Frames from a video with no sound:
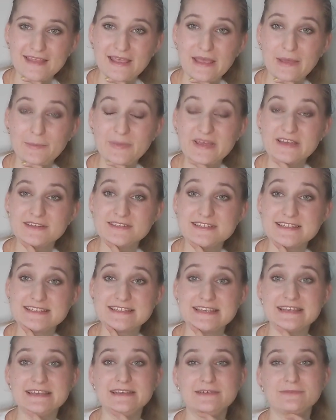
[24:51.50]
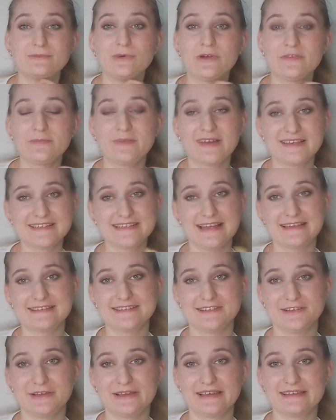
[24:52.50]
it'd be good to see what my stats
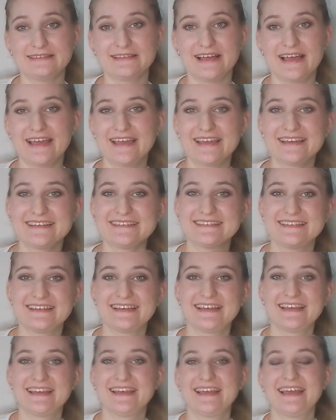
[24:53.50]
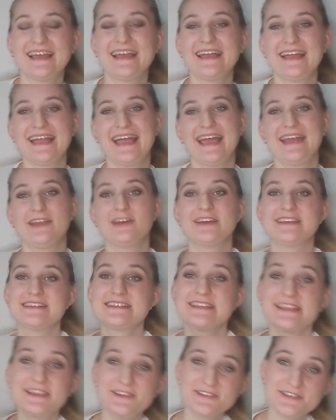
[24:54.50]
are looking like. Anyways,
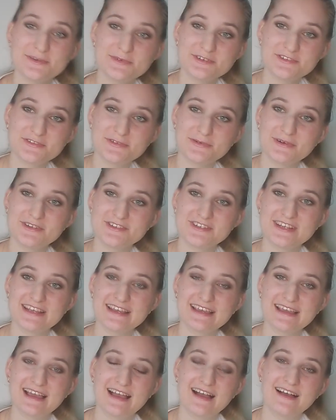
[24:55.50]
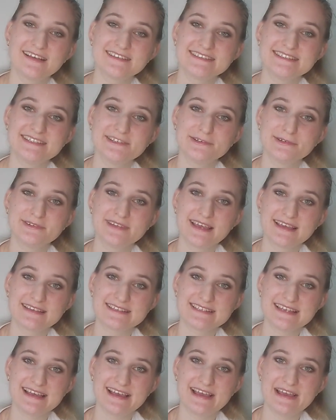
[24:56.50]
thank you so much for watching. I'll see you all
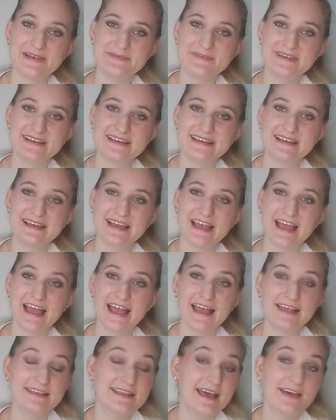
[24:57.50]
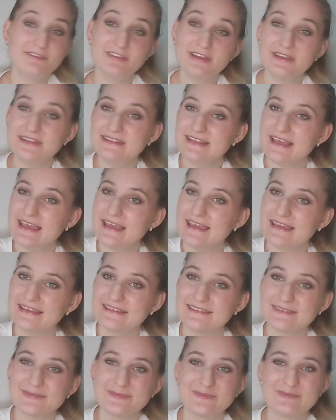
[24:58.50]
next time, and have a good
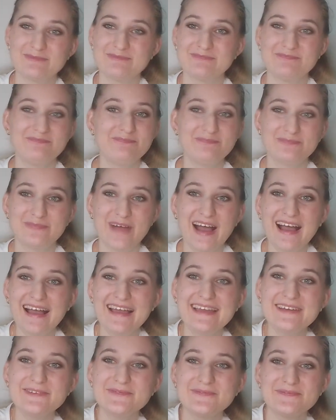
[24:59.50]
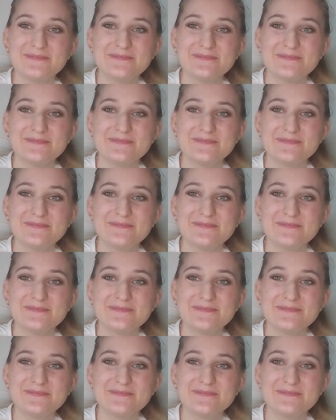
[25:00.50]
day. Bye!